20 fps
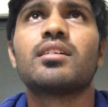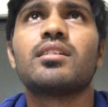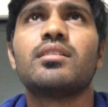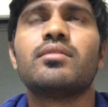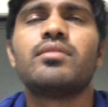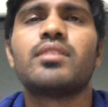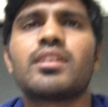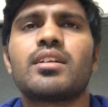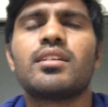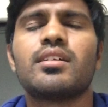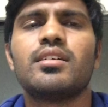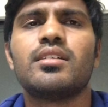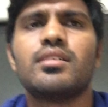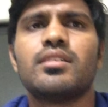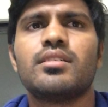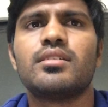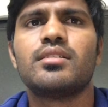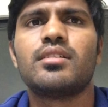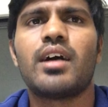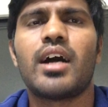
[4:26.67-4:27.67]
for
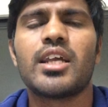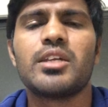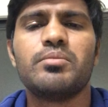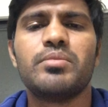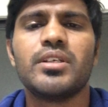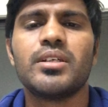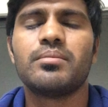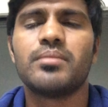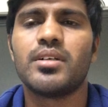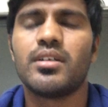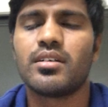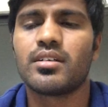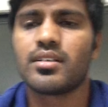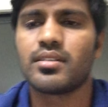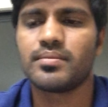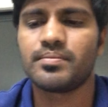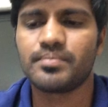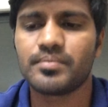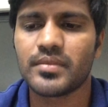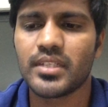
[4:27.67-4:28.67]
IBM or
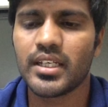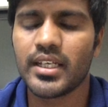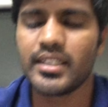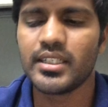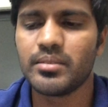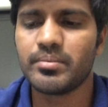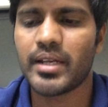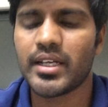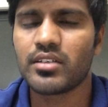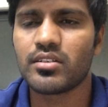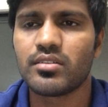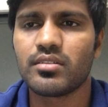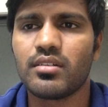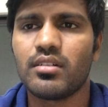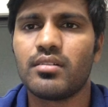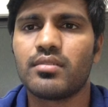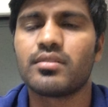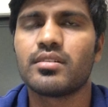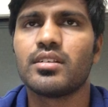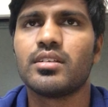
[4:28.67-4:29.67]
any
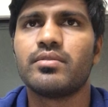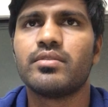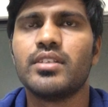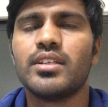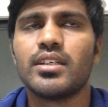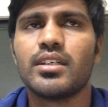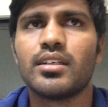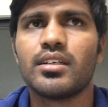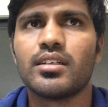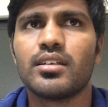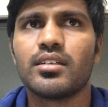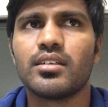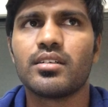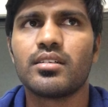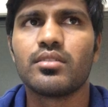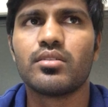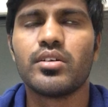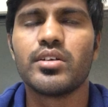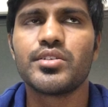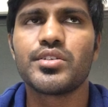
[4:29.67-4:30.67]
Microsoft, if they
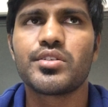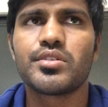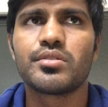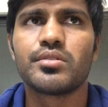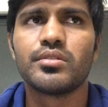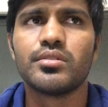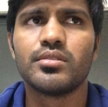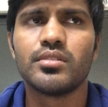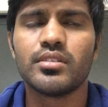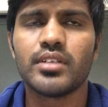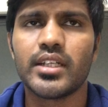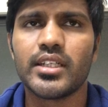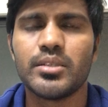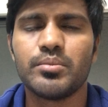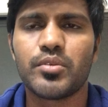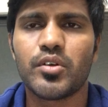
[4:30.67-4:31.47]
going to do any